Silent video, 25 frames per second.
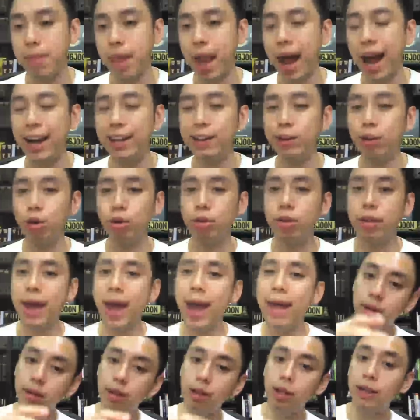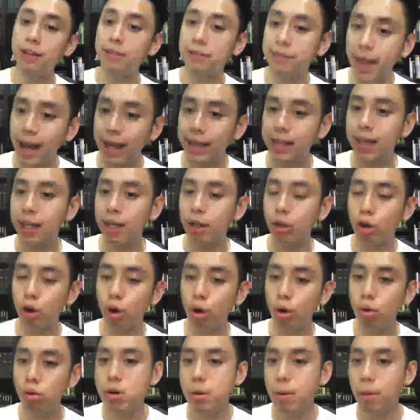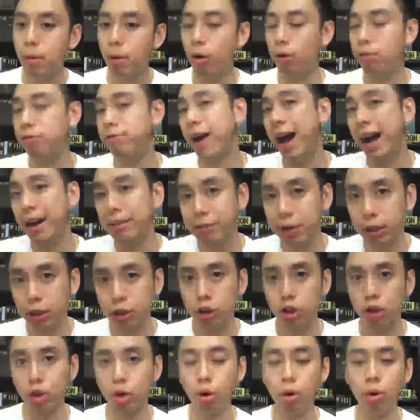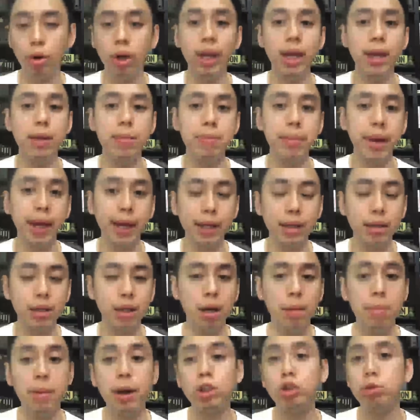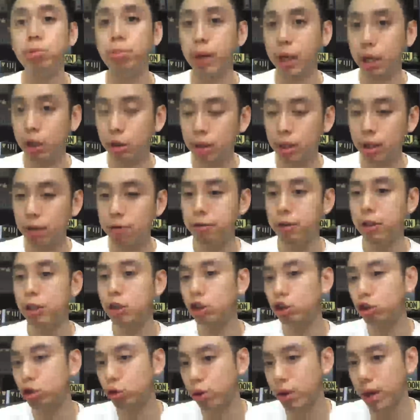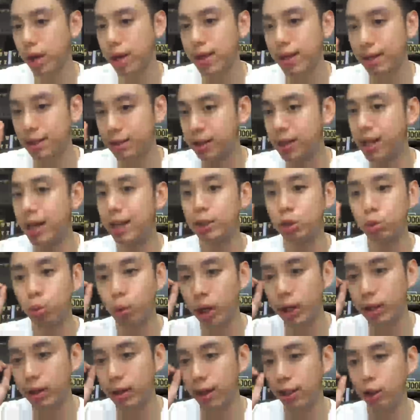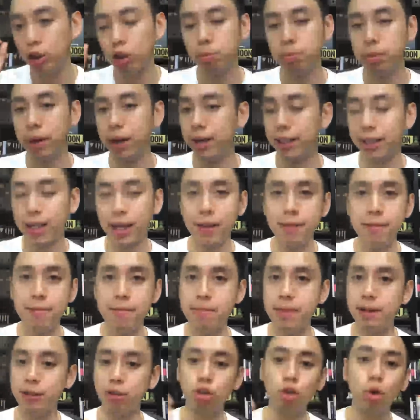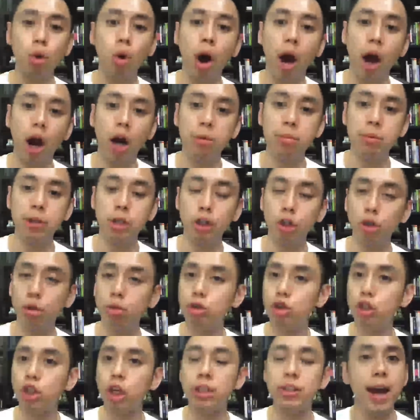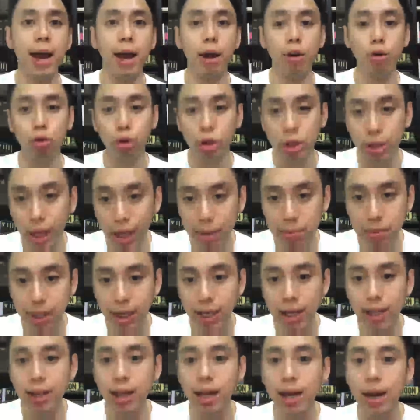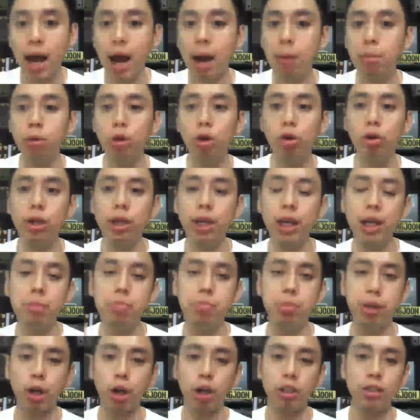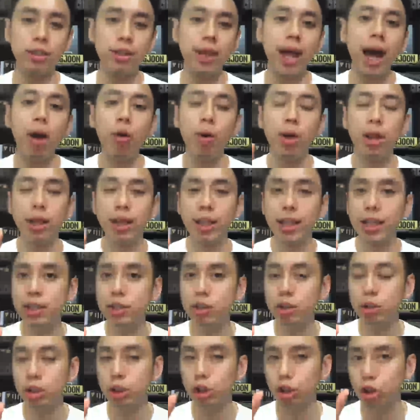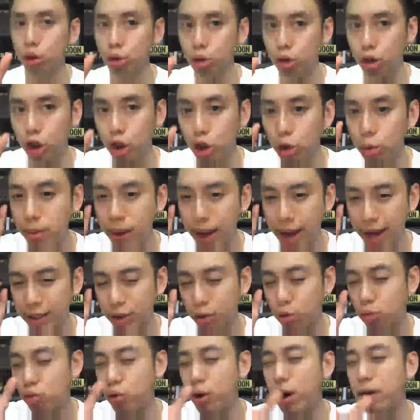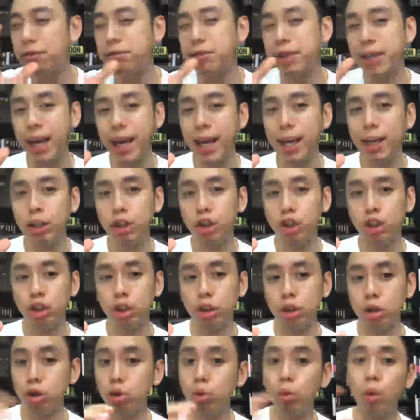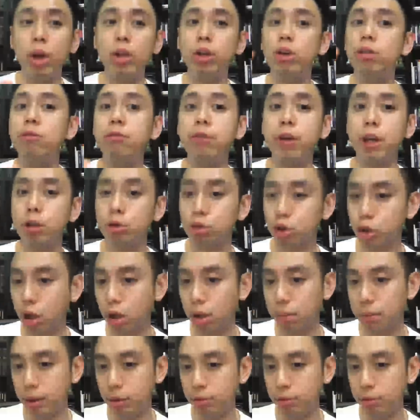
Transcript: I know that a decade ago or 5 years ago, it made a much bigger difference. Today, there's less weightage, but again, there's no harm in you just renaming it and uploading it, because now at least YouTube has a rough gauge to what your video is all about.